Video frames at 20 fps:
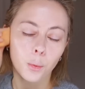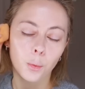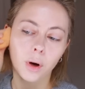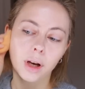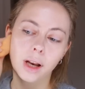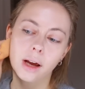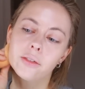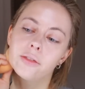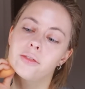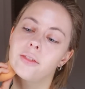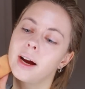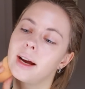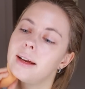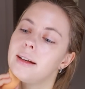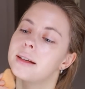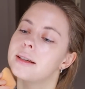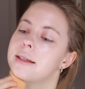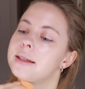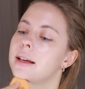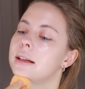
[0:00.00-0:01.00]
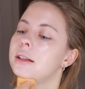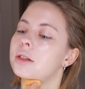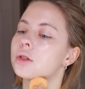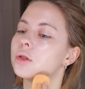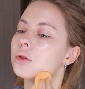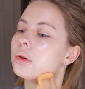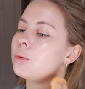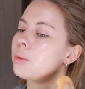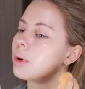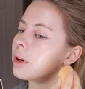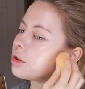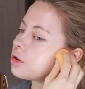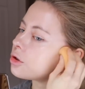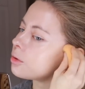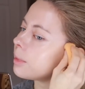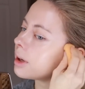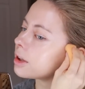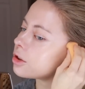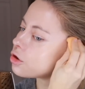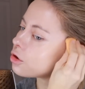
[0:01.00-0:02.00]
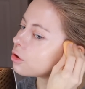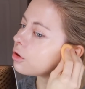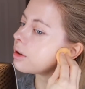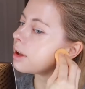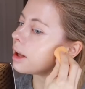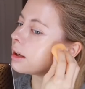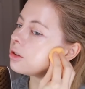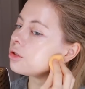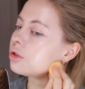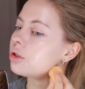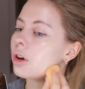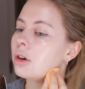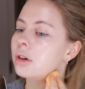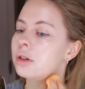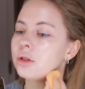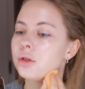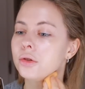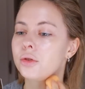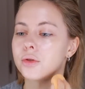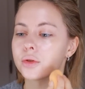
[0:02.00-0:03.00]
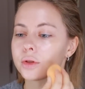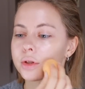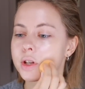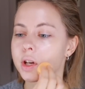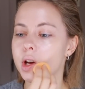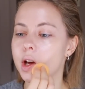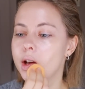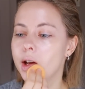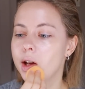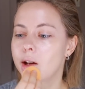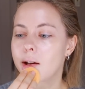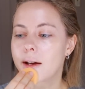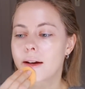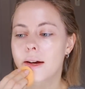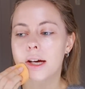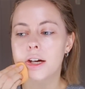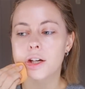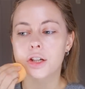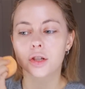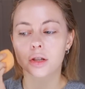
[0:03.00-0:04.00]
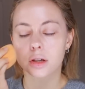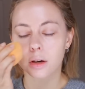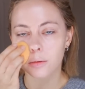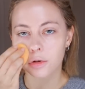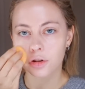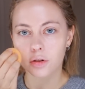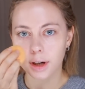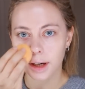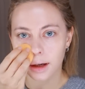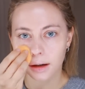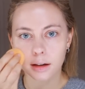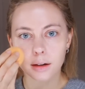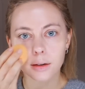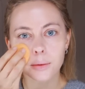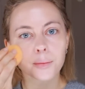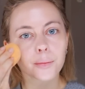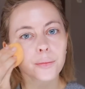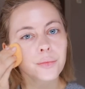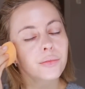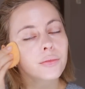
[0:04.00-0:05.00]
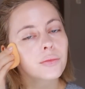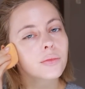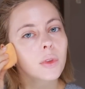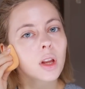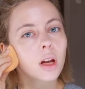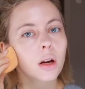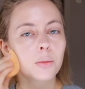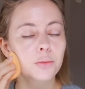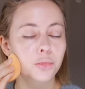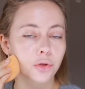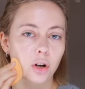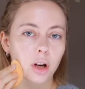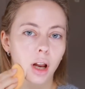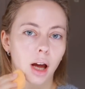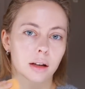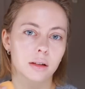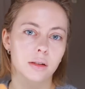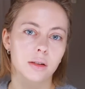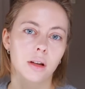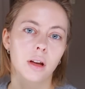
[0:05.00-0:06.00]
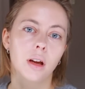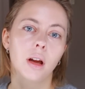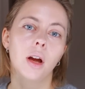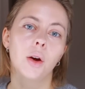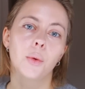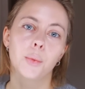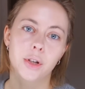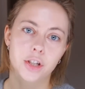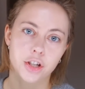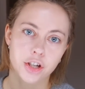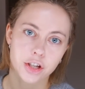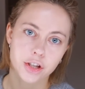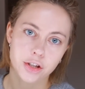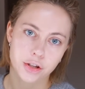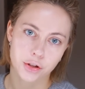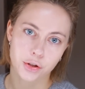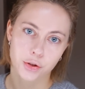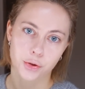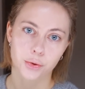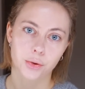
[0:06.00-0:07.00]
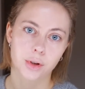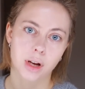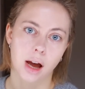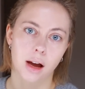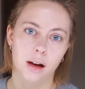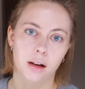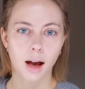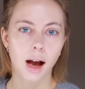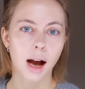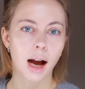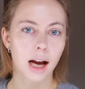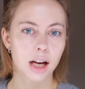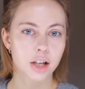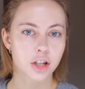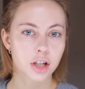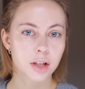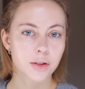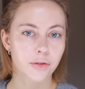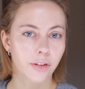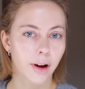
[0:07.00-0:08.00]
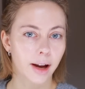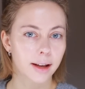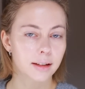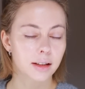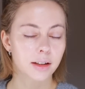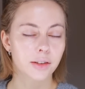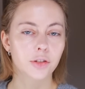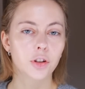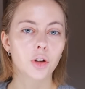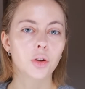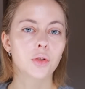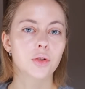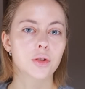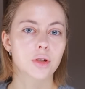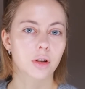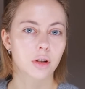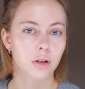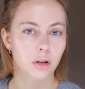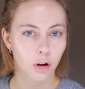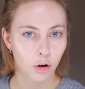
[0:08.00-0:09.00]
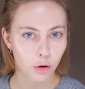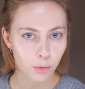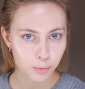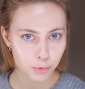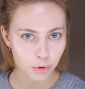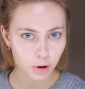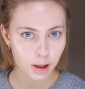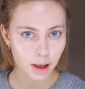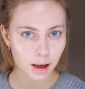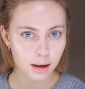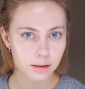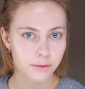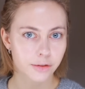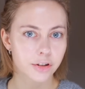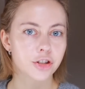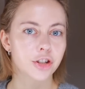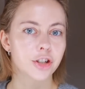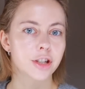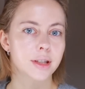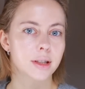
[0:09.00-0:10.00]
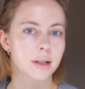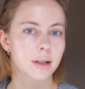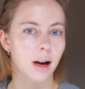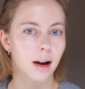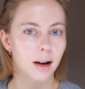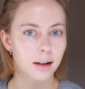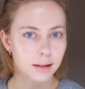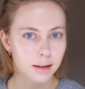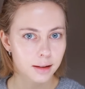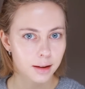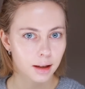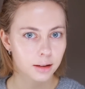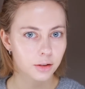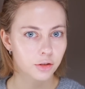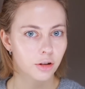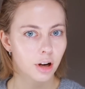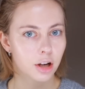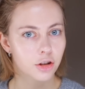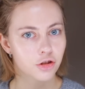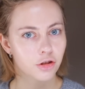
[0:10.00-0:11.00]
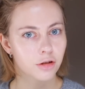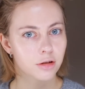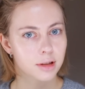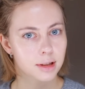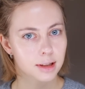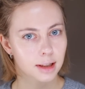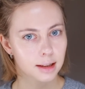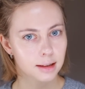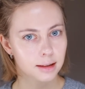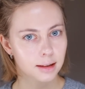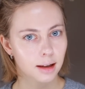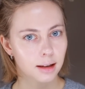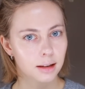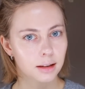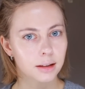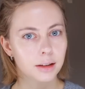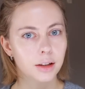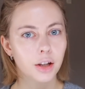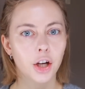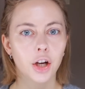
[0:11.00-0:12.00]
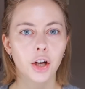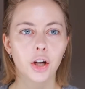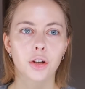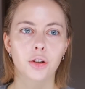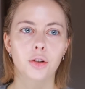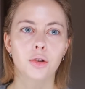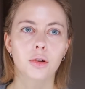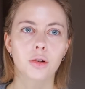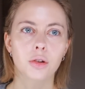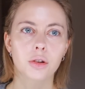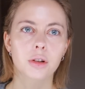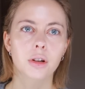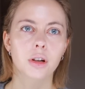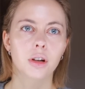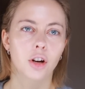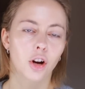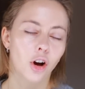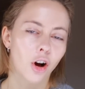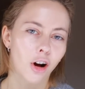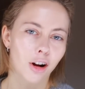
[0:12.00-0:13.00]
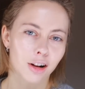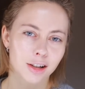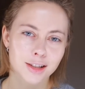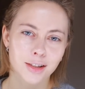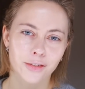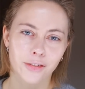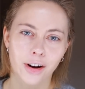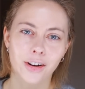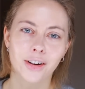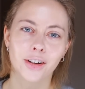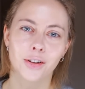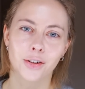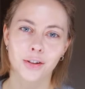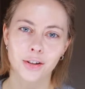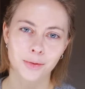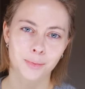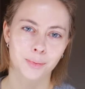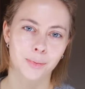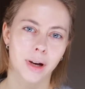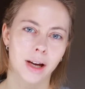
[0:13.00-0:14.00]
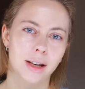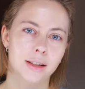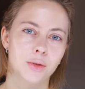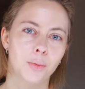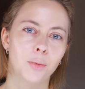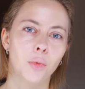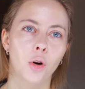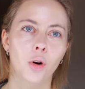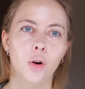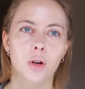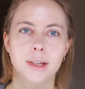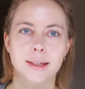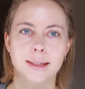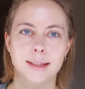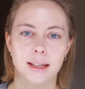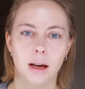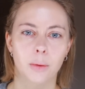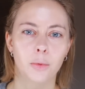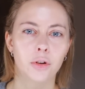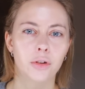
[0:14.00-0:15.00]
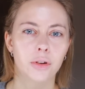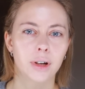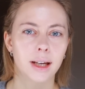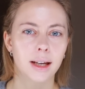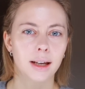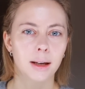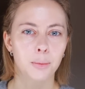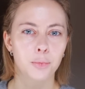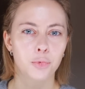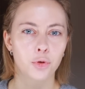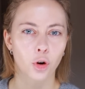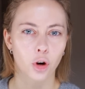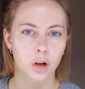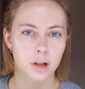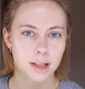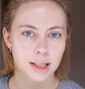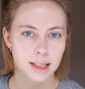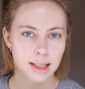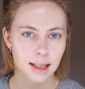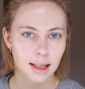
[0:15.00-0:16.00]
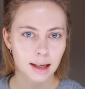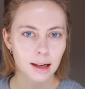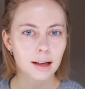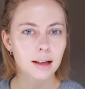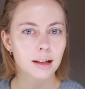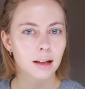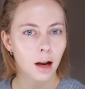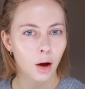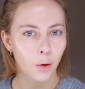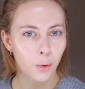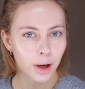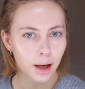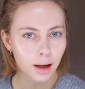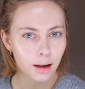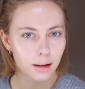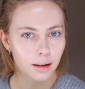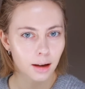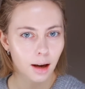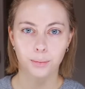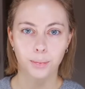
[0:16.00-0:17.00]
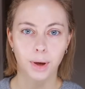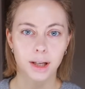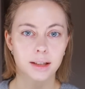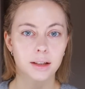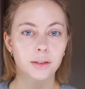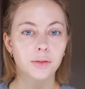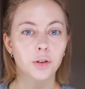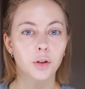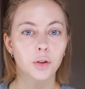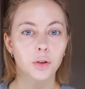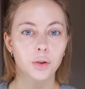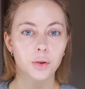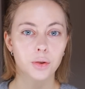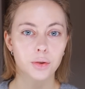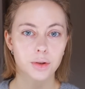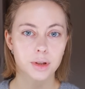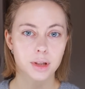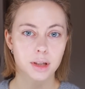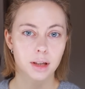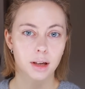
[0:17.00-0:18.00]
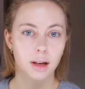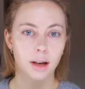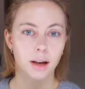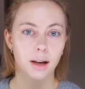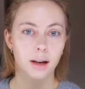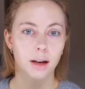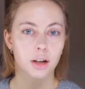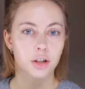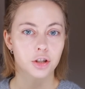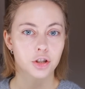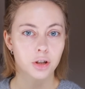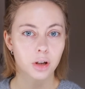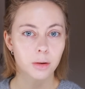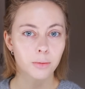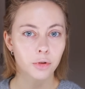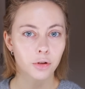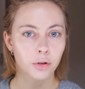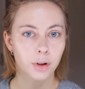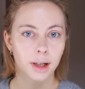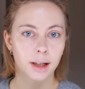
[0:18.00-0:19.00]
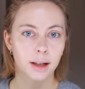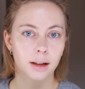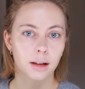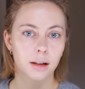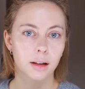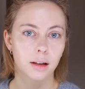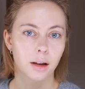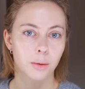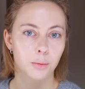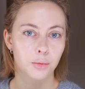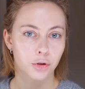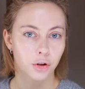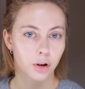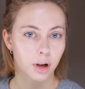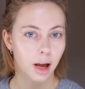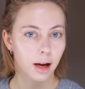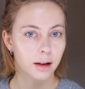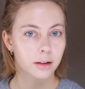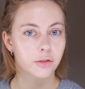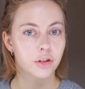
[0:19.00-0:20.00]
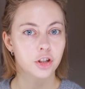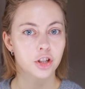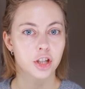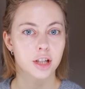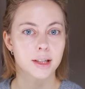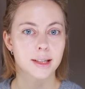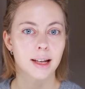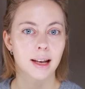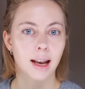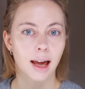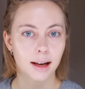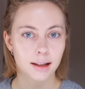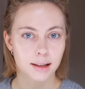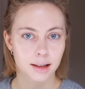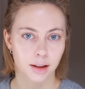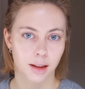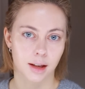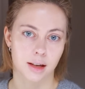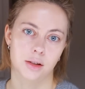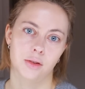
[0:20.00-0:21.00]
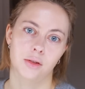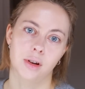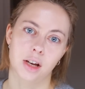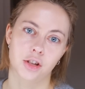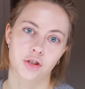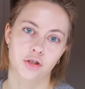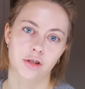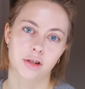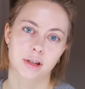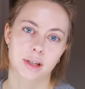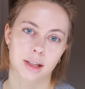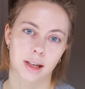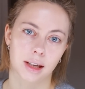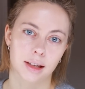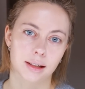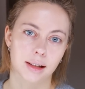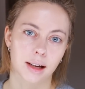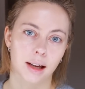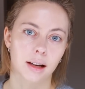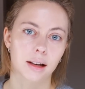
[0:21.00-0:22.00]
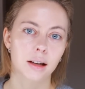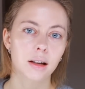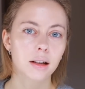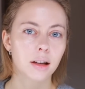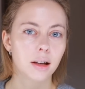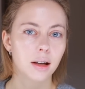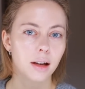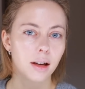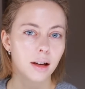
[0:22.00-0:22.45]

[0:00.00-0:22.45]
What I find is that you want to make sure that you don't use a shimmering product which is too dark. I just find if you use a glow product which is darker than your natural skin color, you look also very good, but more summery, bronzy, glowy. But if you use a shimmering product which is lighter than your natural skin color,